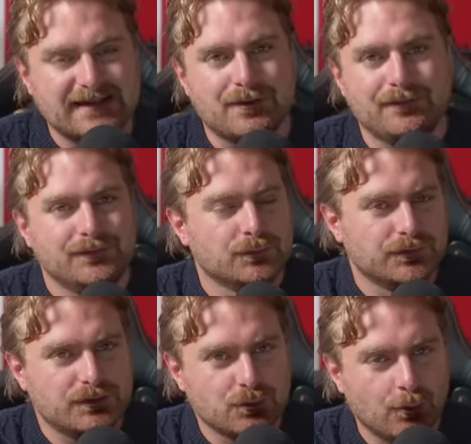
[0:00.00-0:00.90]
And Lavrov has
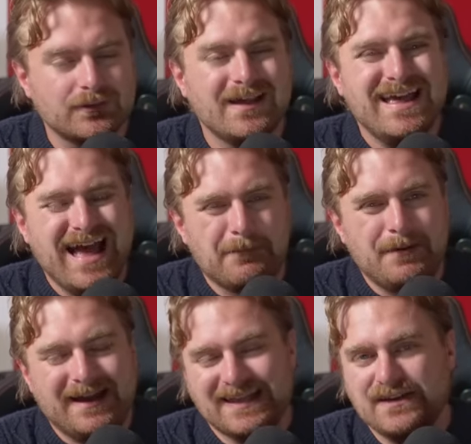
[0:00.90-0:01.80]
also talked
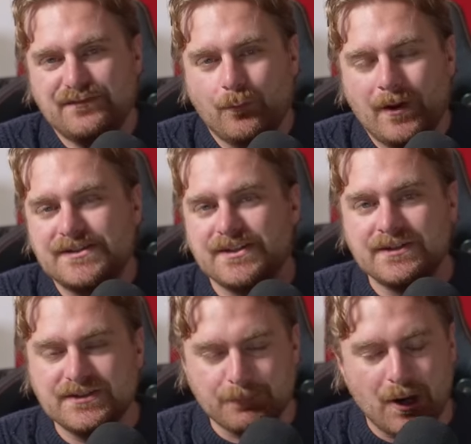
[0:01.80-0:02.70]
about if
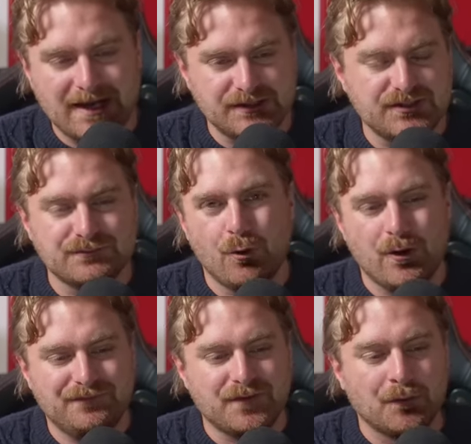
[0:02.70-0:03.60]
Western spy agencies
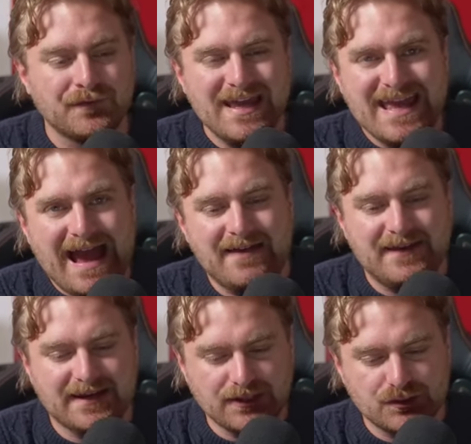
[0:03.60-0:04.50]
were involved
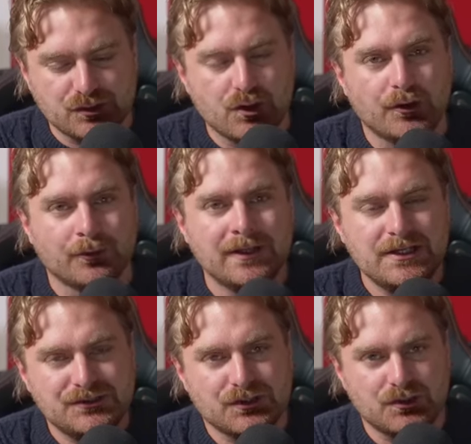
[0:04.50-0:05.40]
and that internal
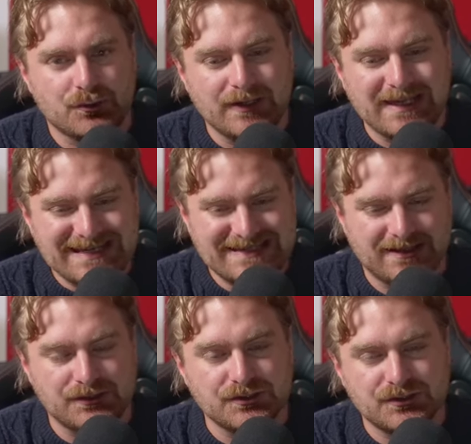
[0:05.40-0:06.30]
security
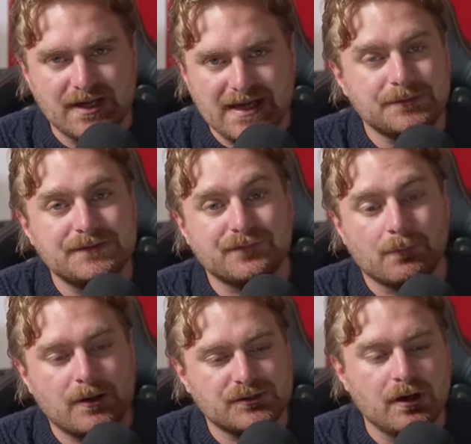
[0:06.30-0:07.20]
intelligence groups
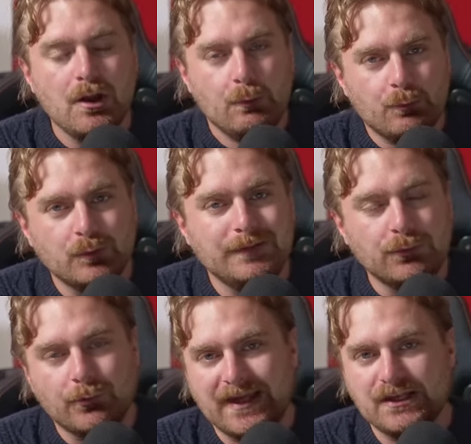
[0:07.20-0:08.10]
from Russia will
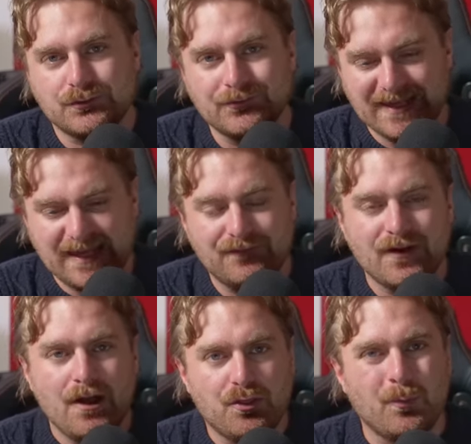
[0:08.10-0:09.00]
be looking into
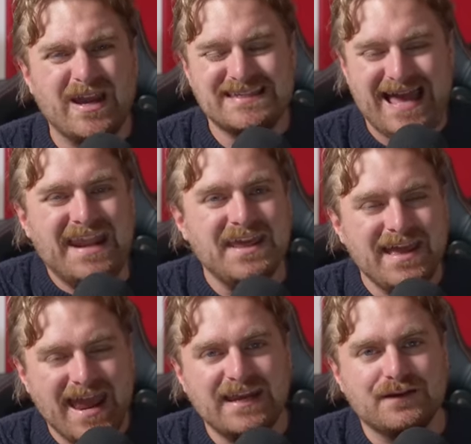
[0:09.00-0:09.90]
if the West had
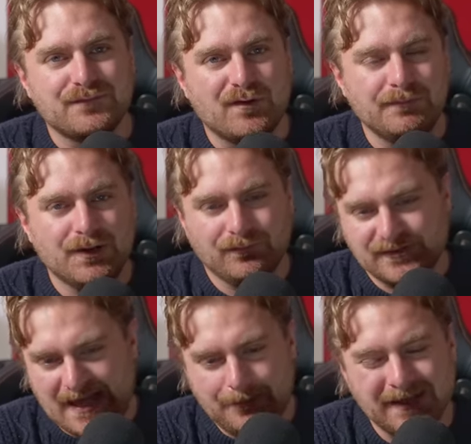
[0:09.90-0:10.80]
any involvement on
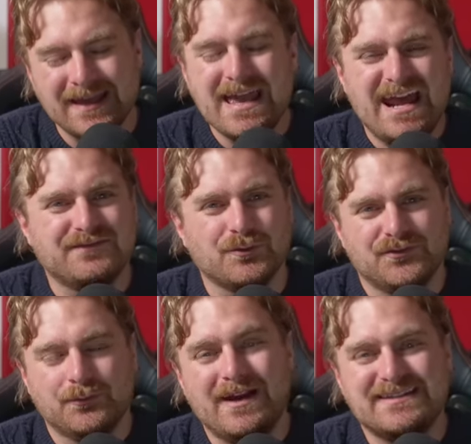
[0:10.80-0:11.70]
this happening. And of
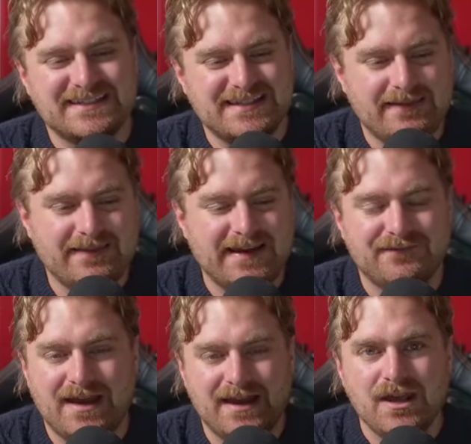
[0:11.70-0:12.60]
course, the West has said that they
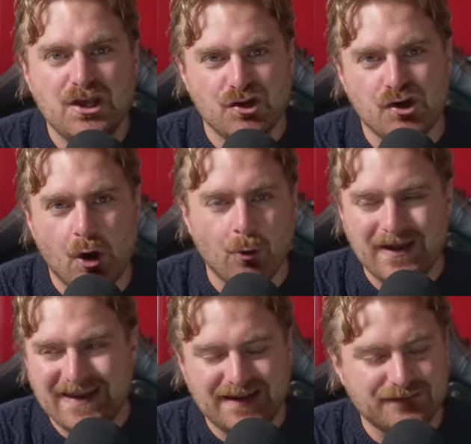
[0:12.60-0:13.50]
have had no
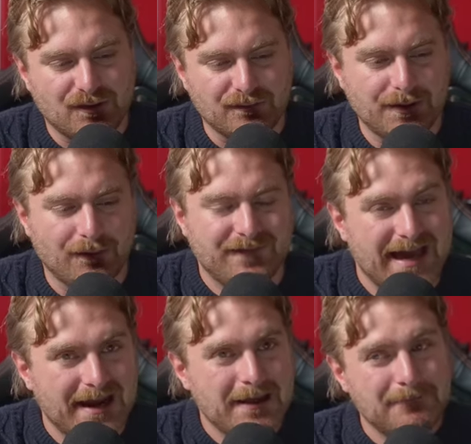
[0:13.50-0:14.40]
involvement on
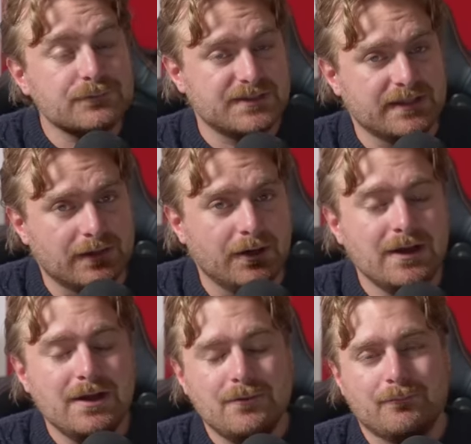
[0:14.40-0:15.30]
that. Interesting though,
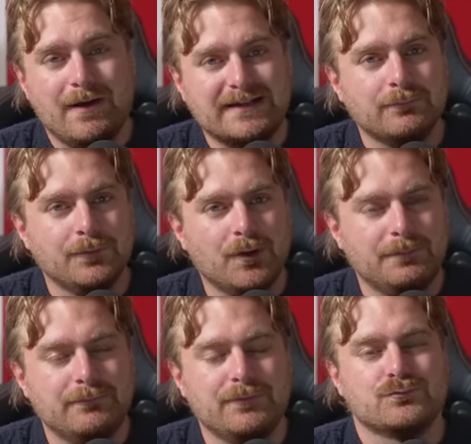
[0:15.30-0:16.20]
Wagner will
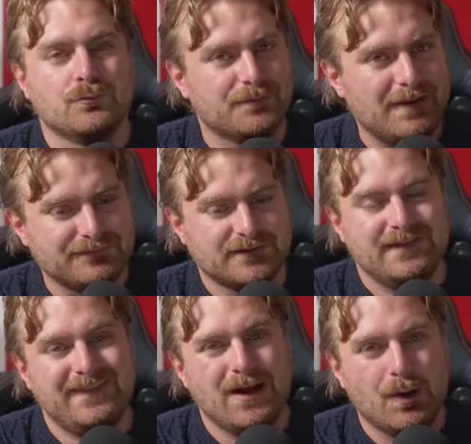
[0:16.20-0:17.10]
not be withdrawn from
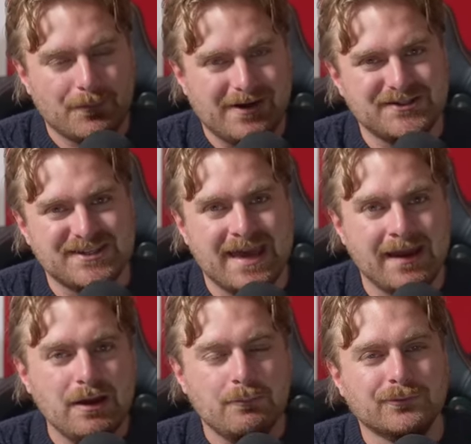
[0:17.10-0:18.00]
Africa, that their operations
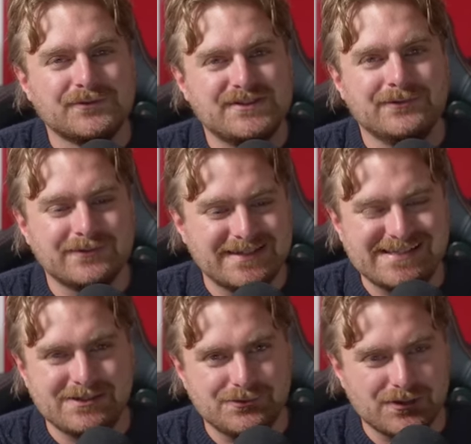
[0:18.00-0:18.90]
there will still
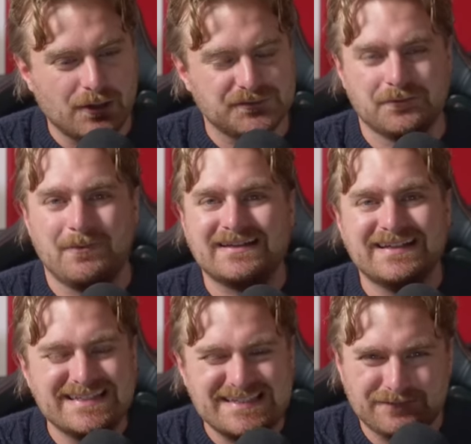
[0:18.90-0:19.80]
continue to go. So
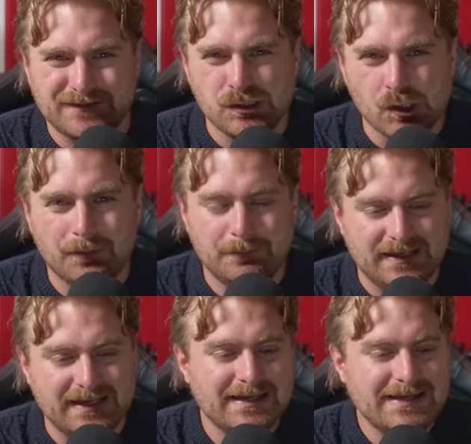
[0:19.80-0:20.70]
Wagner is definitely not
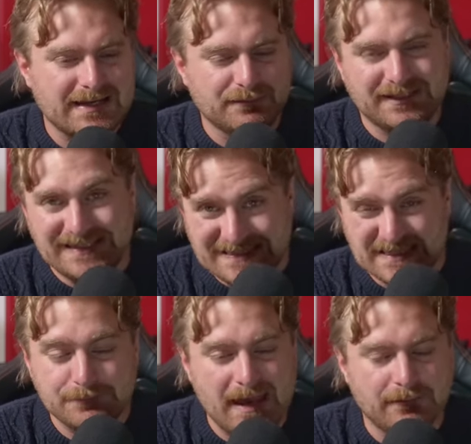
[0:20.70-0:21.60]
being completely
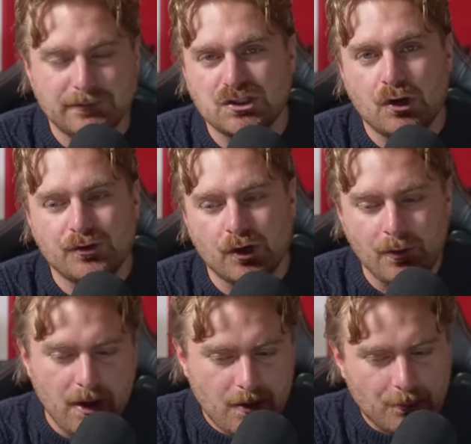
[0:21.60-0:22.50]
disbanded. We don't
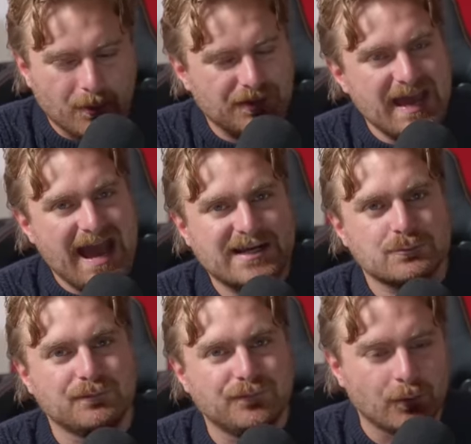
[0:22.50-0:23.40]
know what the
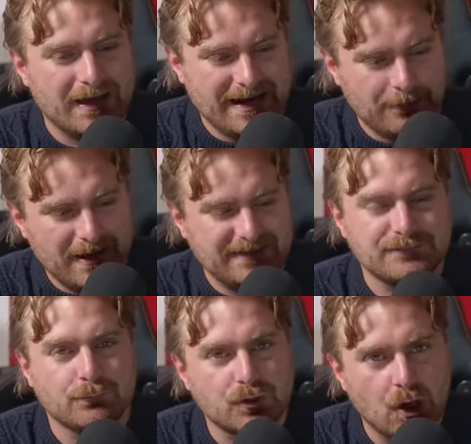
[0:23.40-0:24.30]
actual fallout and where
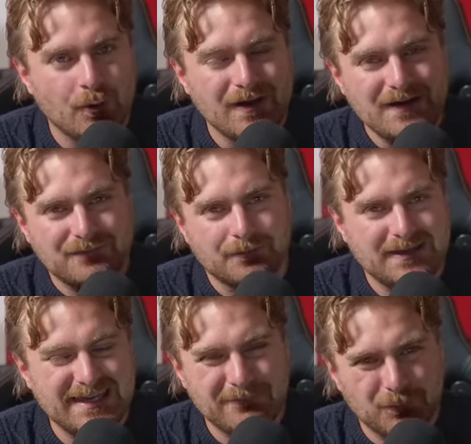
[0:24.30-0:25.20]
this will go
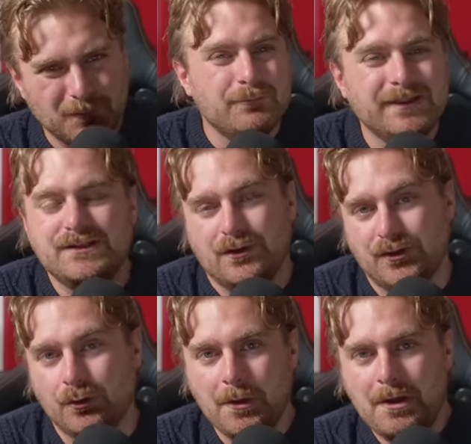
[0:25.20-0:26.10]
from here. So we really
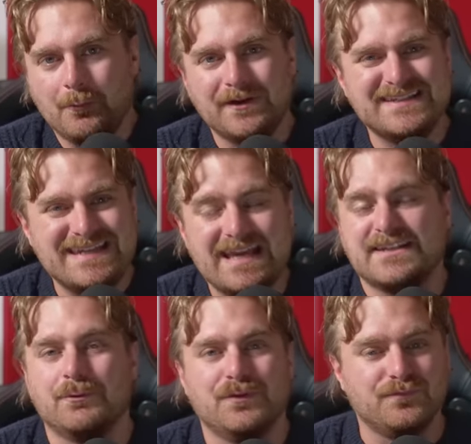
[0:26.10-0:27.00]
don't know what is
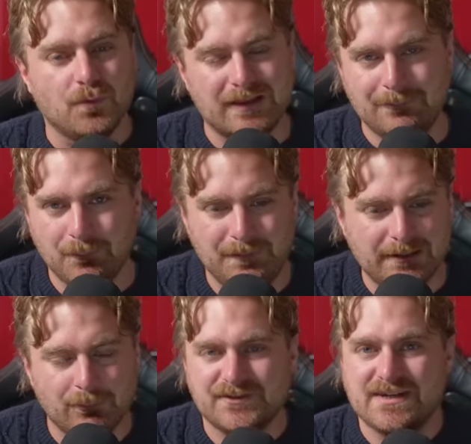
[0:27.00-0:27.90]
next, what the fallout will
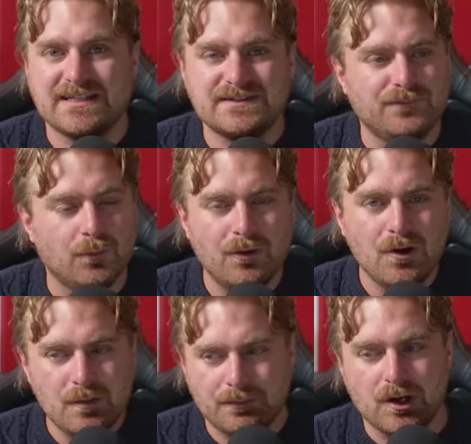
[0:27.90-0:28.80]
be, what's next for
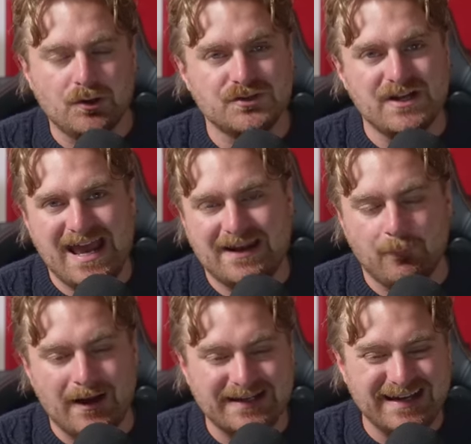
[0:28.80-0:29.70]
Prigozhin
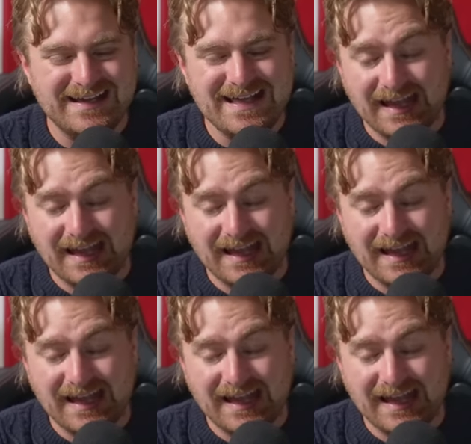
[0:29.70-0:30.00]
and Wagner.